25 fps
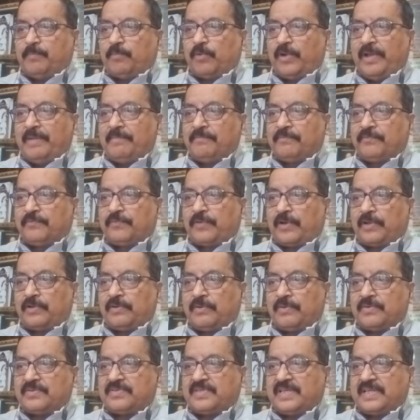poem
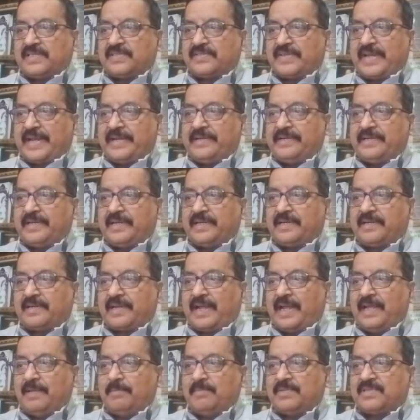follows the standard
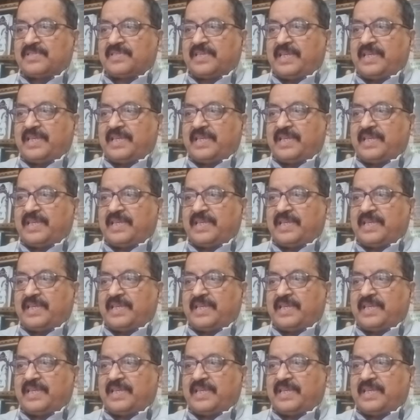rhyme